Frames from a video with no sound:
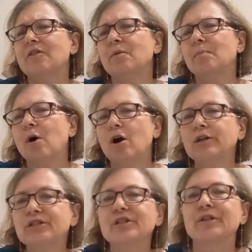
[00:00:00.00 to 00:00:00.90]
other
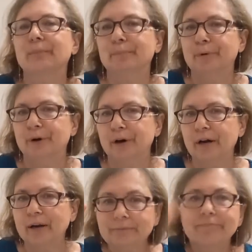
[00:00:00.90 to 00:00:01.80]
parts of the book,